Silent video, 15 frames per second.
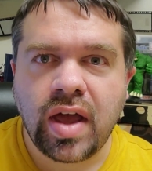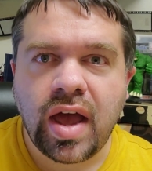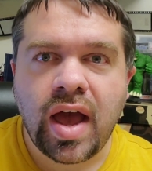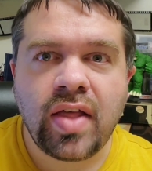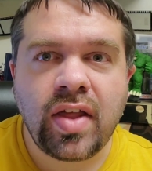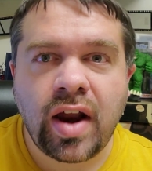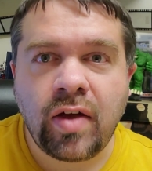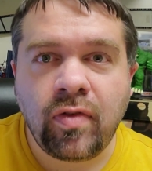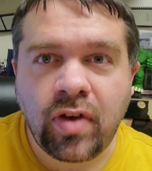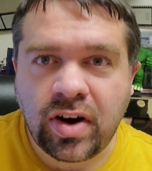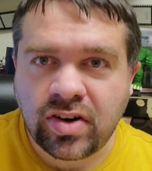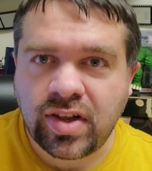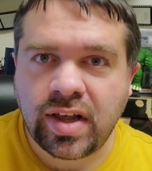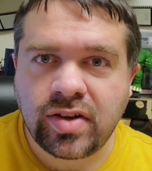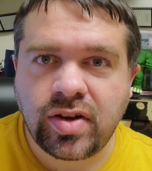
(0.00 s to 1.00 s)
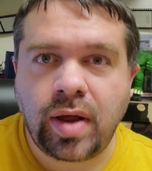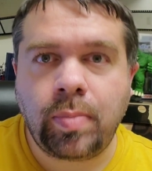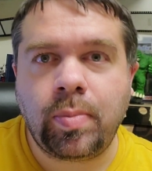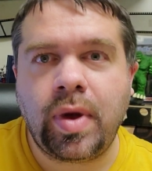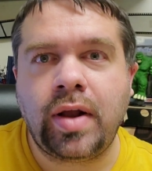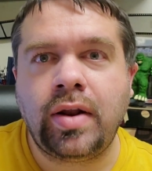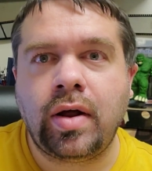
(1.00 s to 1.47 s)
And then I finish things up
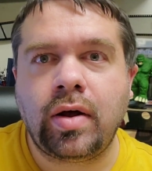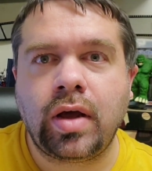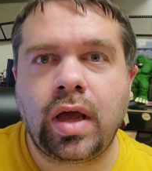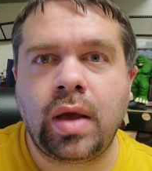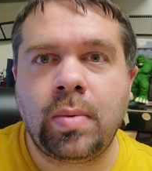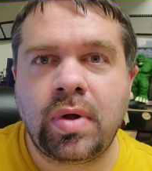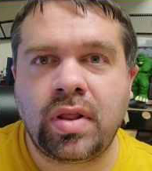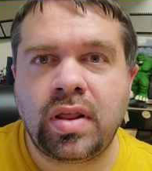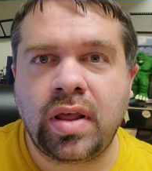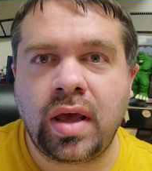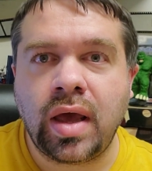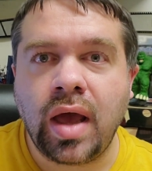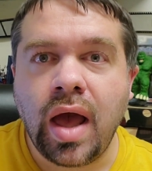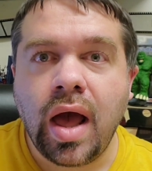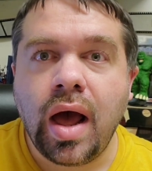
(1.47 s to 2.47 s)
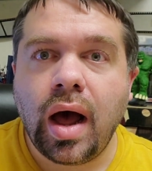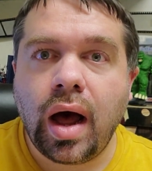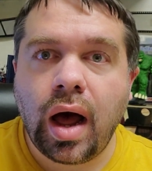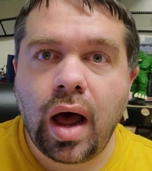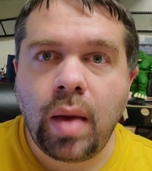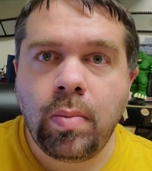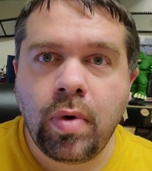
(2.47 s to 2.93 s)
by talking about the thing
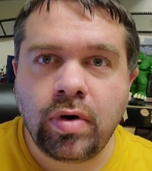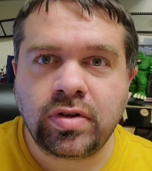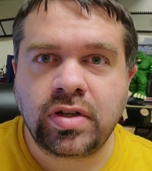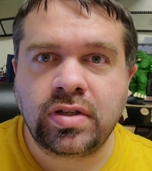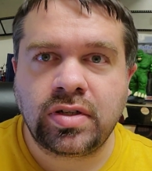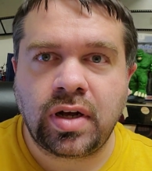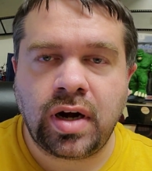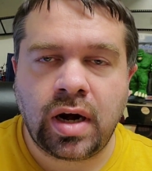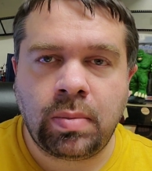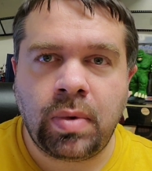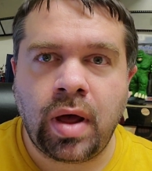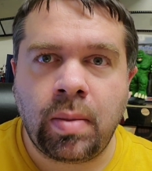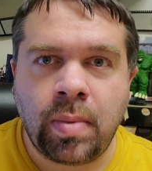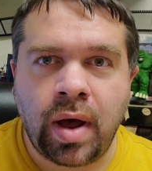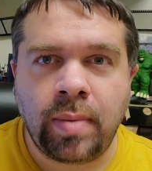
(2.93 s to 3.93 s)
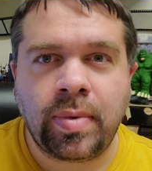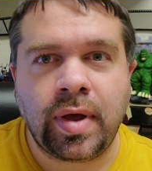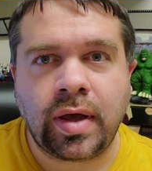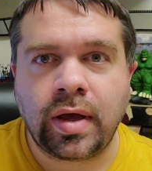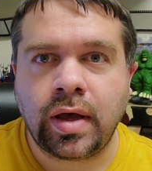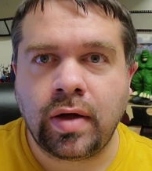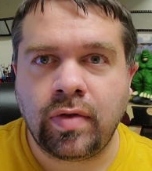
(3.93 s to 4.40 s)
I'm most excited about, my pick
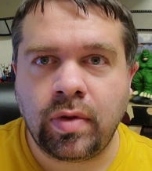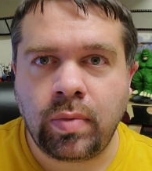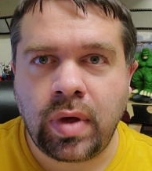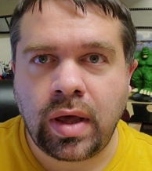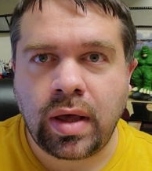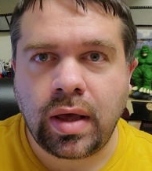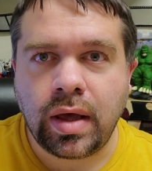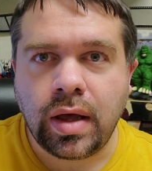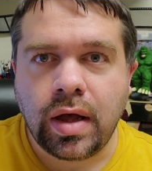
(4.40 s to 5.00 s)
of the week.